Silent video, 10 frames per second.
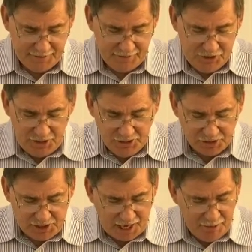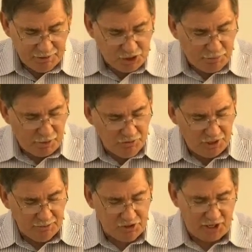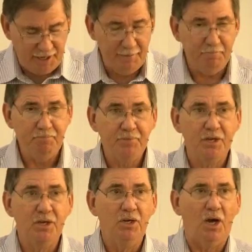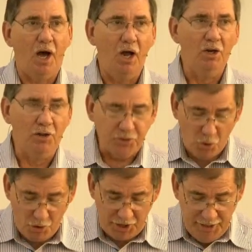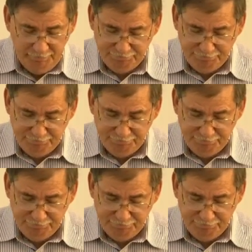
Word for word: Jesus came and spoke to them, saying, All authority